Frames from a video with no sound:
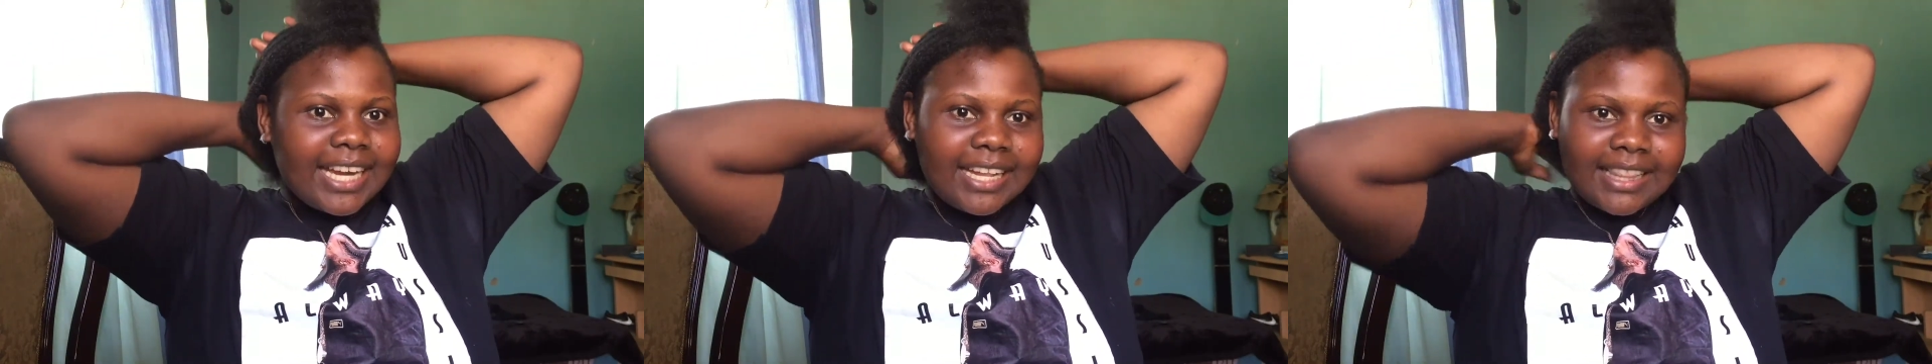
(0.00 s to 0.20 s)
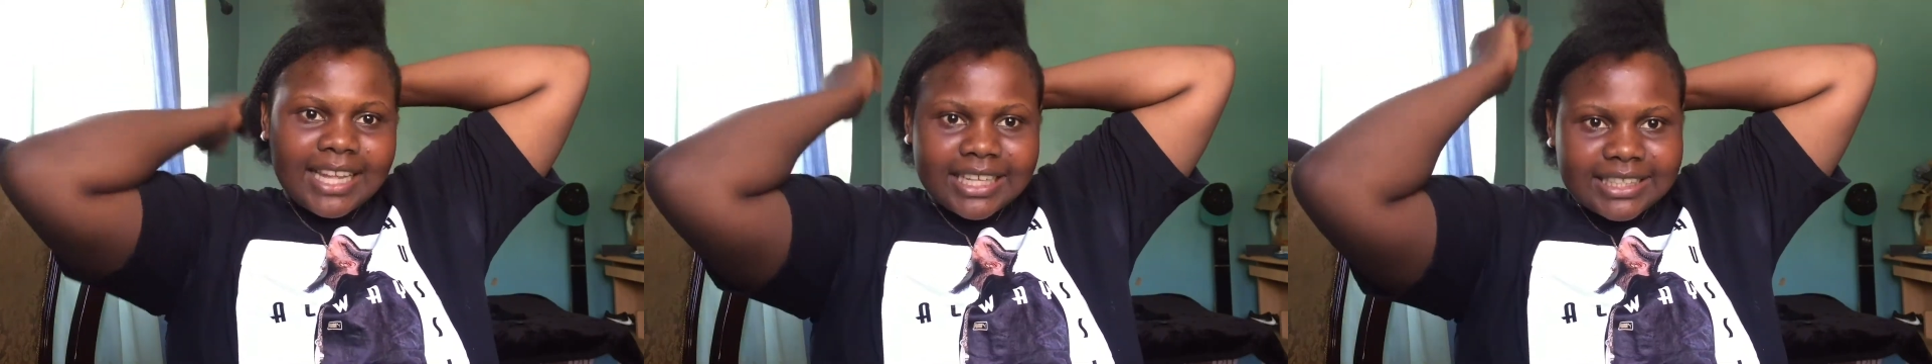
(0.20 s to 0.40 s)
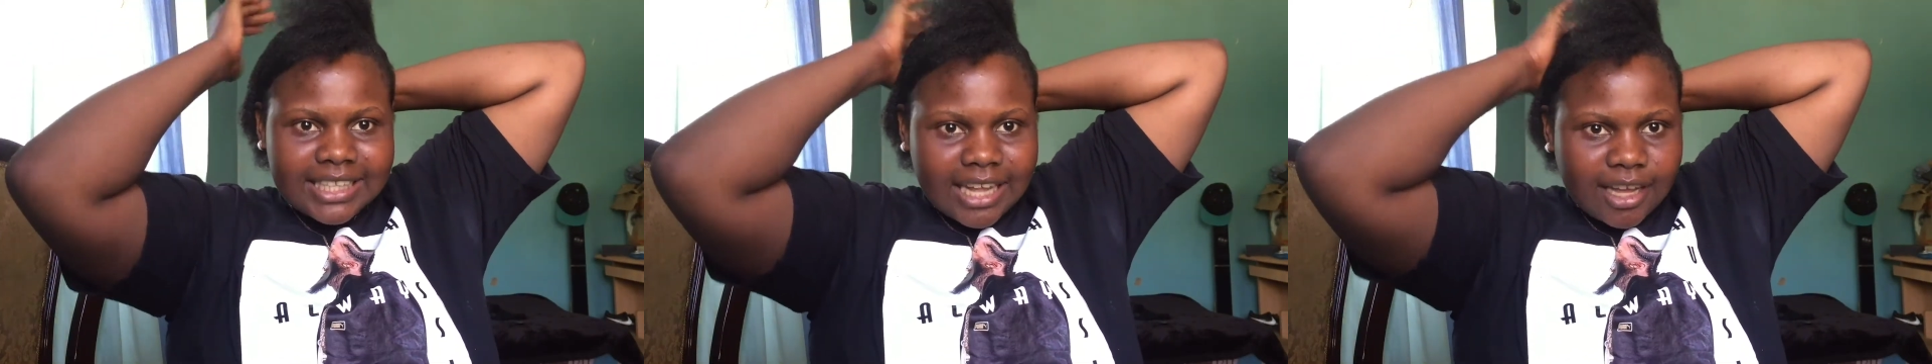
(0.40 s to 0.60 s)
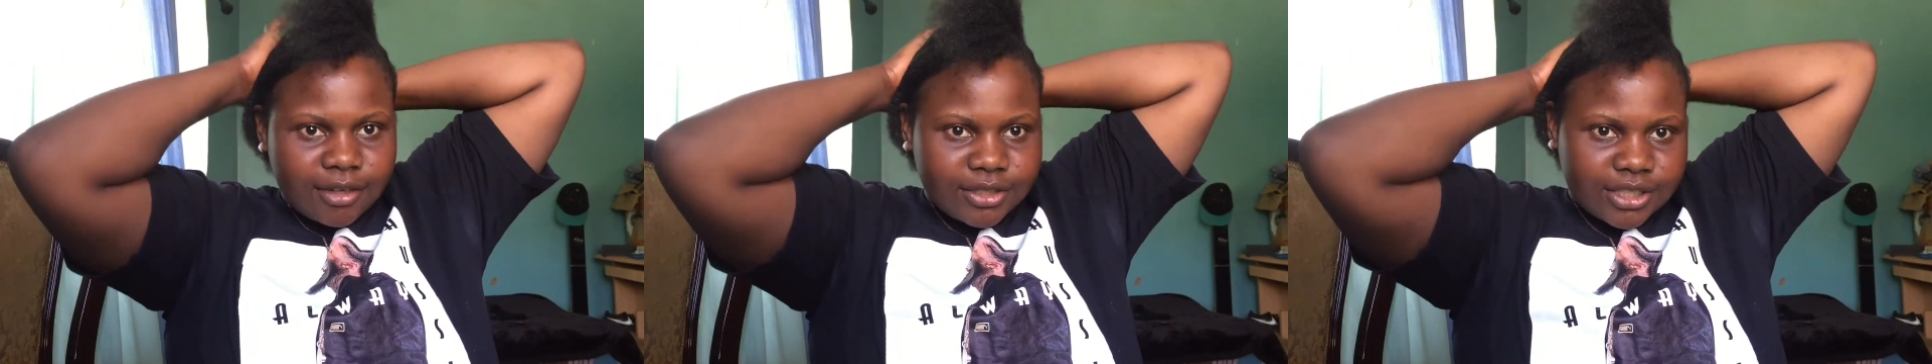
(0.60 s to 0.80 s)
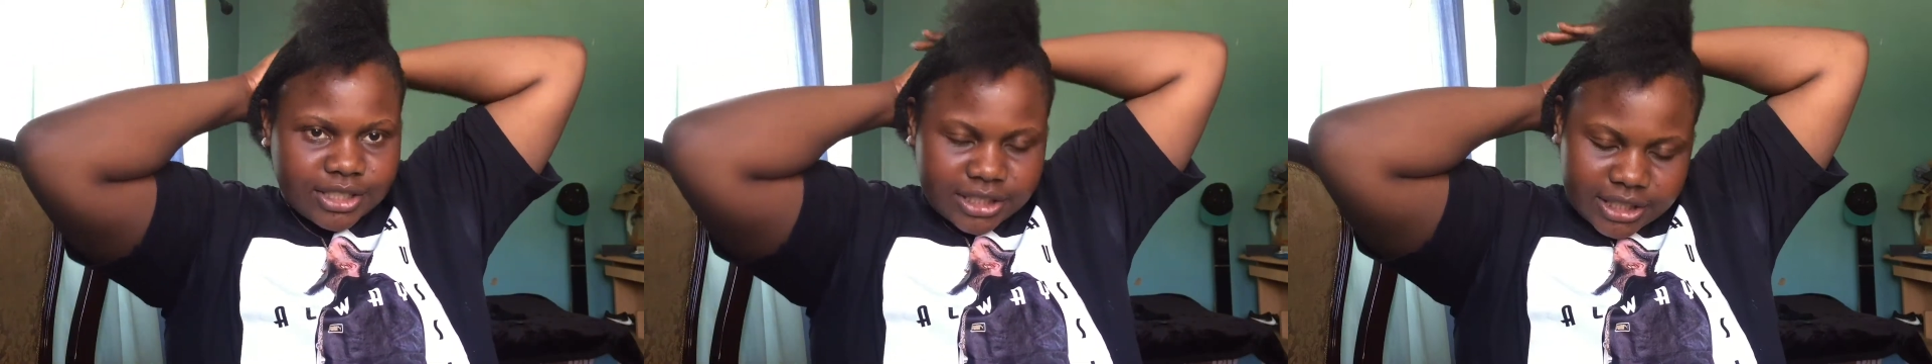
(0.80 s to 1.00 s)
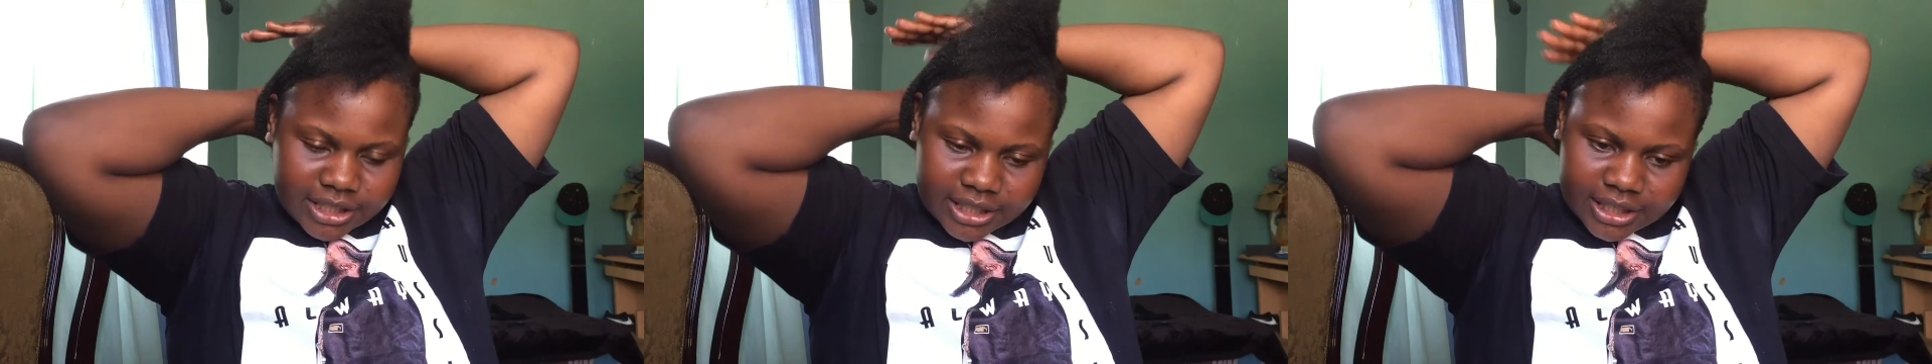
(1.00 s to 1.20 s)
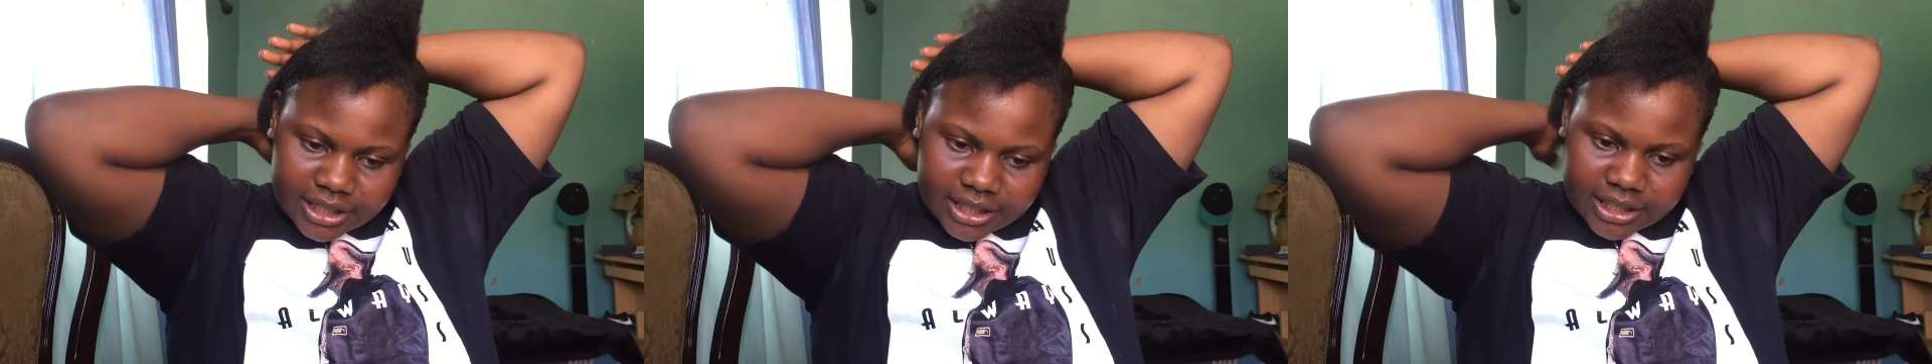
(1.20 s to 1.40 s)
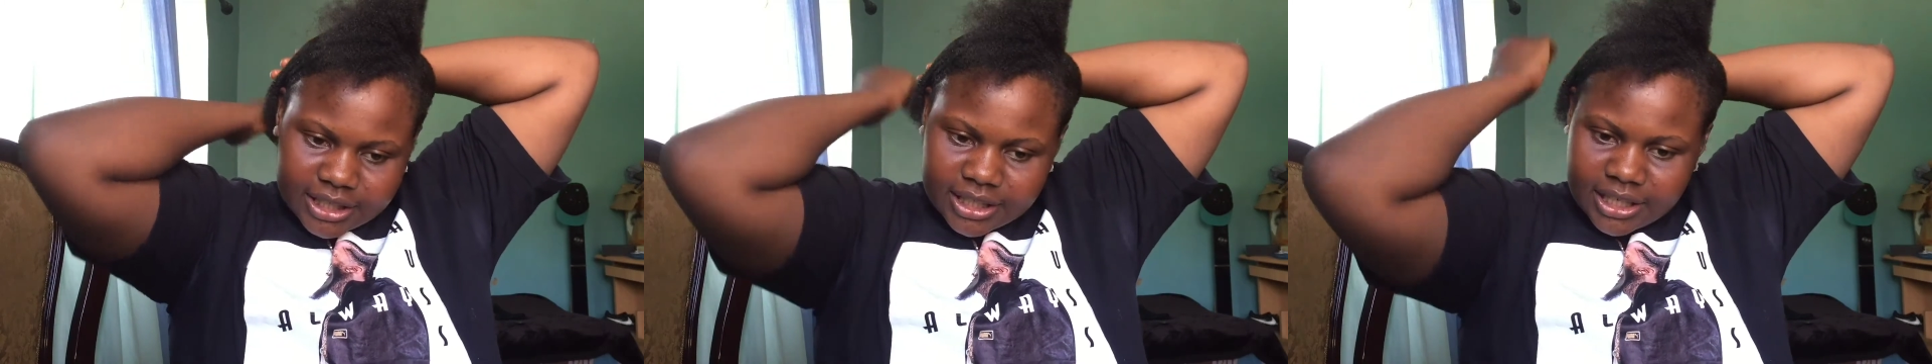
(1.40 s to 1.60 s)
and that's how
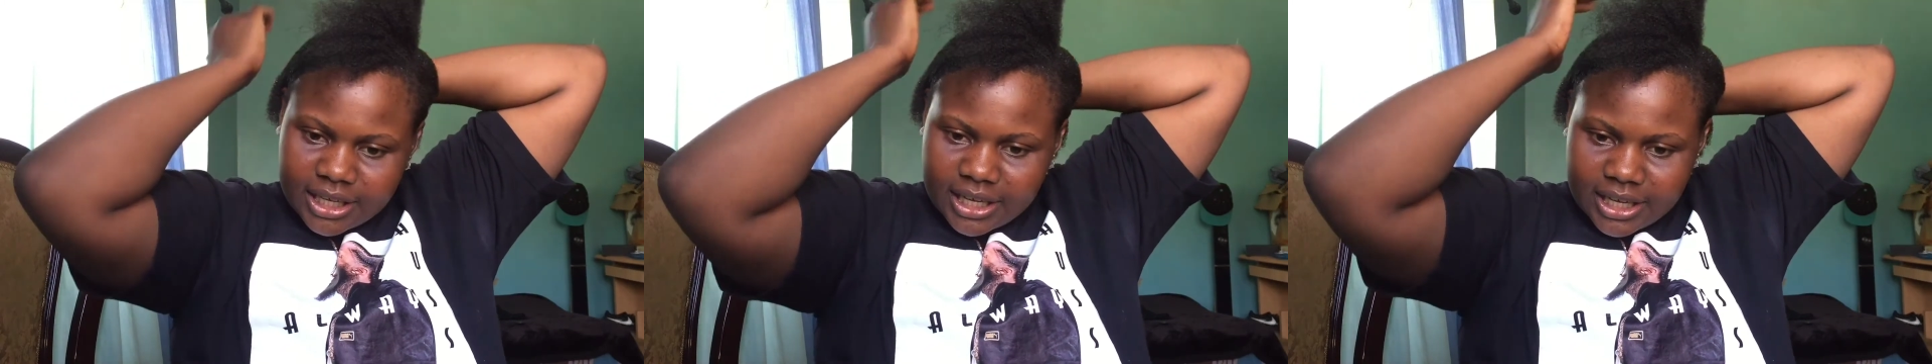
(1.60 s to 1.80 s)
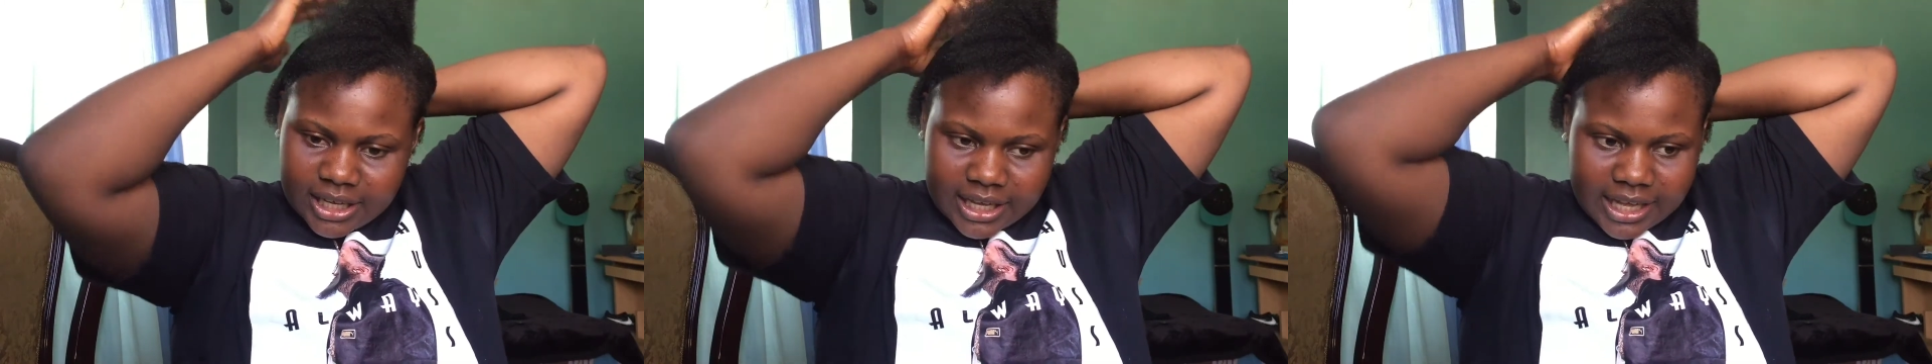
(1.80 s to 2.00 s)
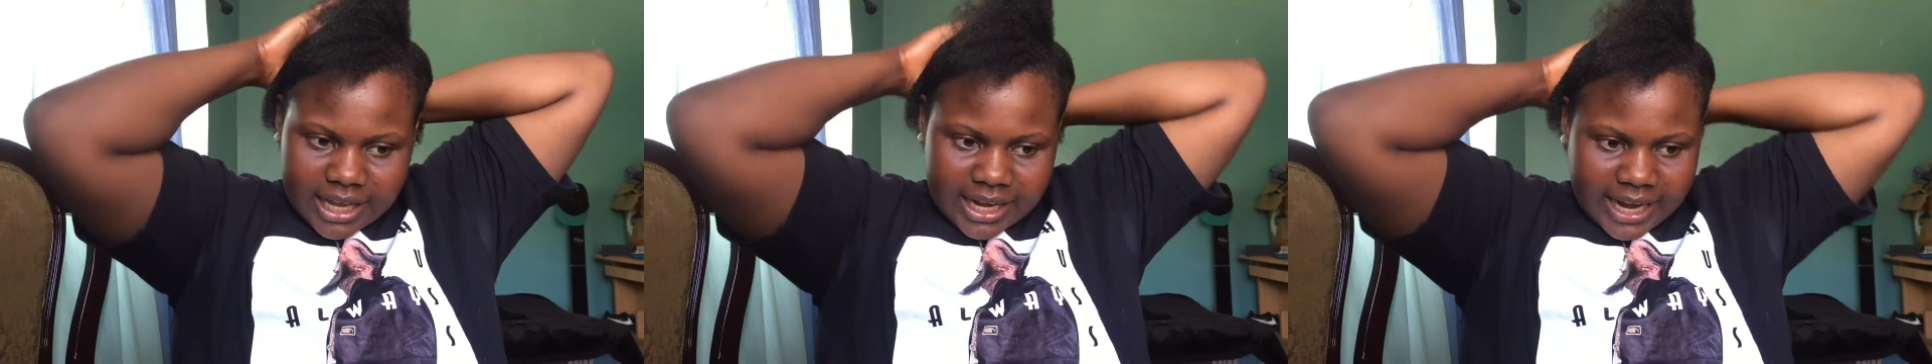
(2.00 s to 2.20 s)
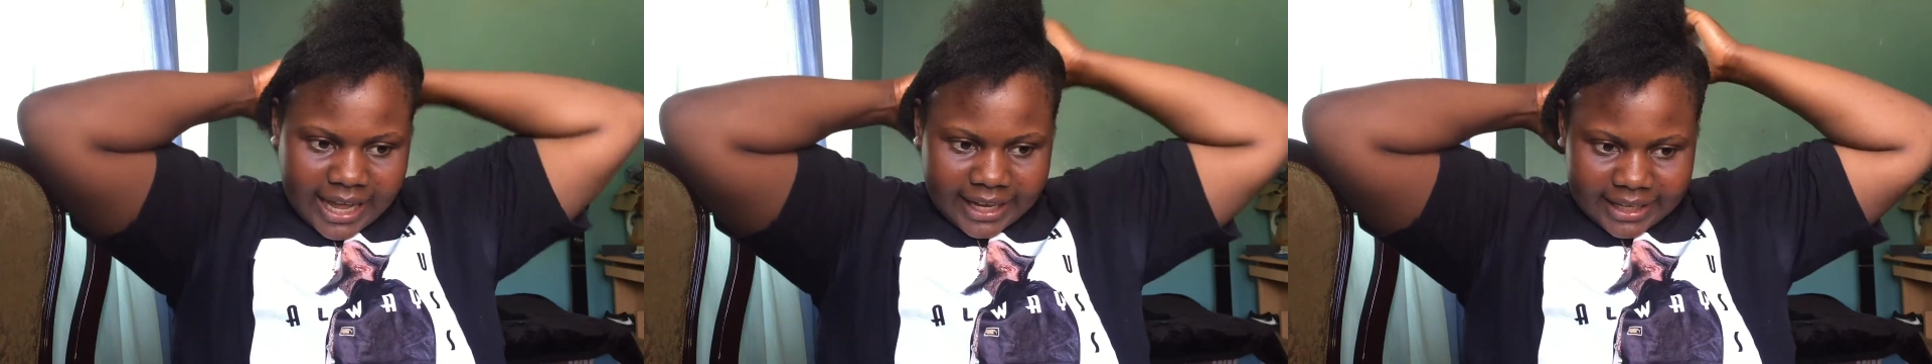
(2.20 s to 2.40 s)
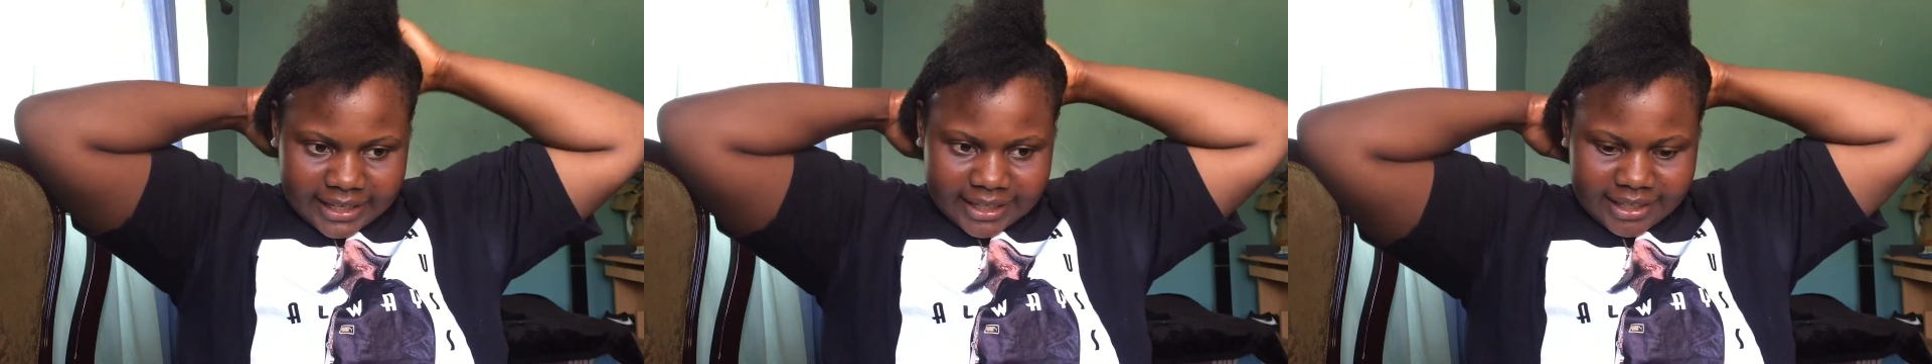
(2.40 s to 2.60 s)
she, like,